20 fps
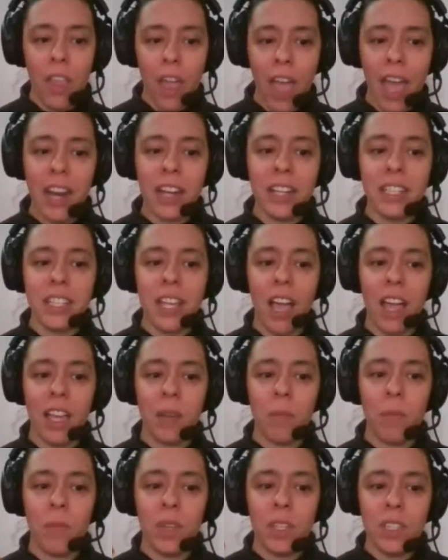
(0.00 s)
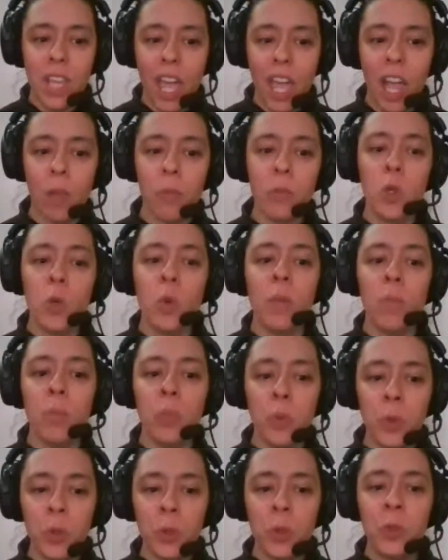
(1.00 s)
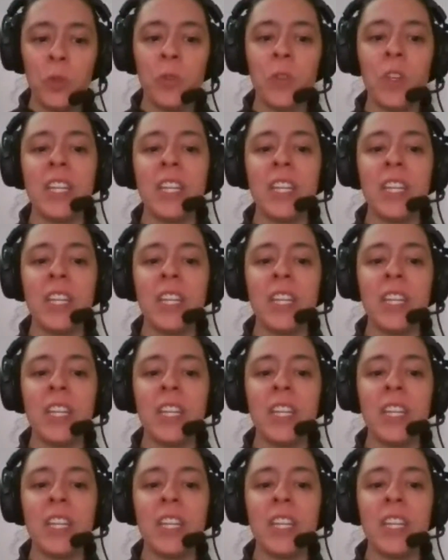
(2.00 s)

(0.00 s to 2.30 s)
at a time to help you improve